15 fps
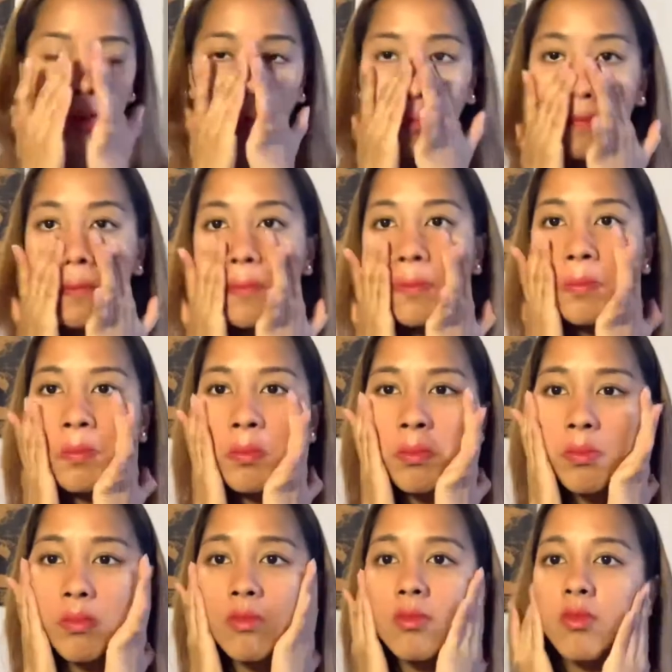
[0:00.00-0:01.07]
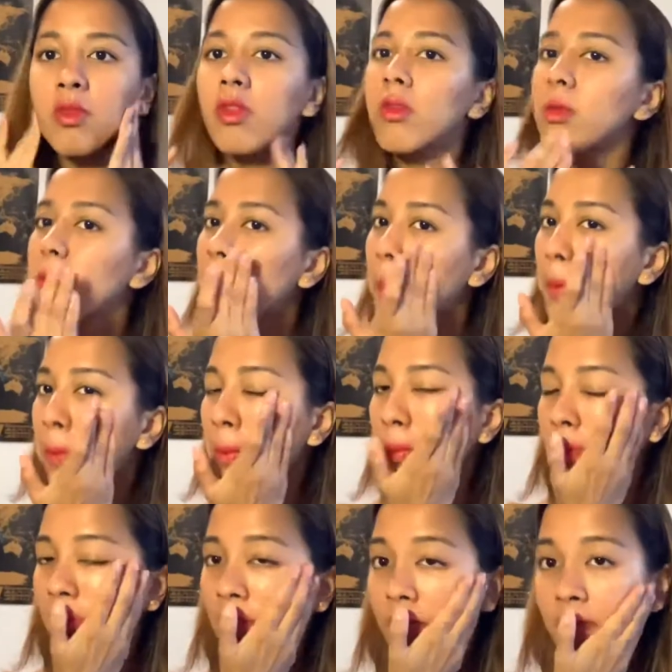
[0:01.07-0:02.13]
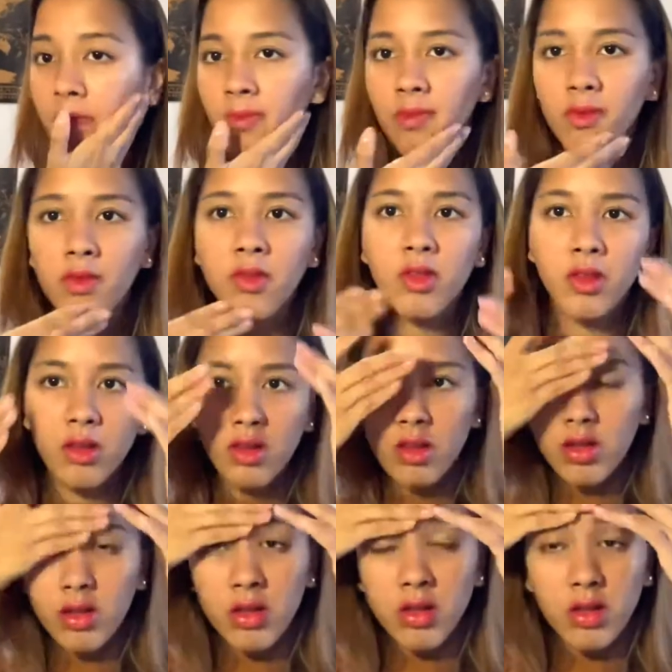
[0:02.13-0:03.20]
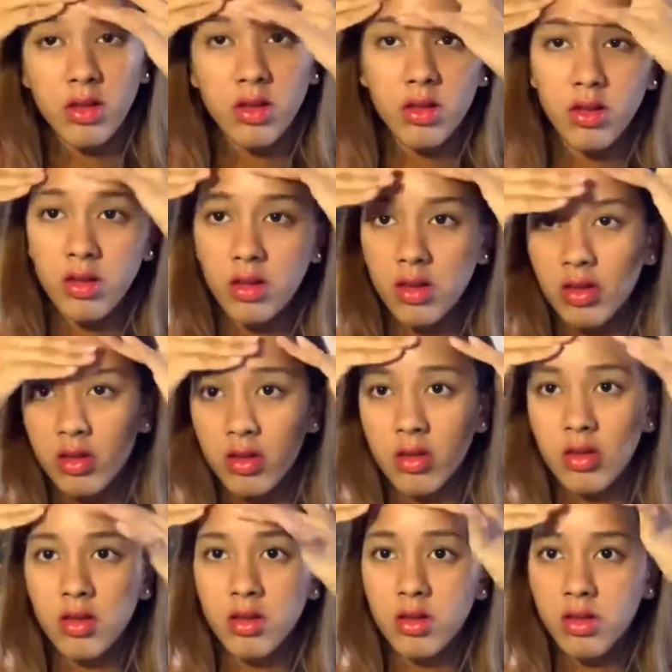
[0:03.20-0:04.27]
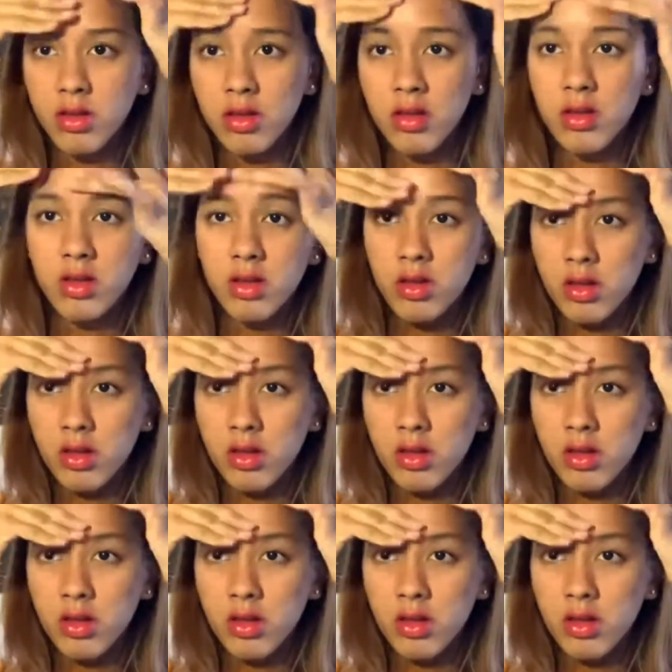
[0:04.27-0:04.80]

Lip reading: (no one is talking)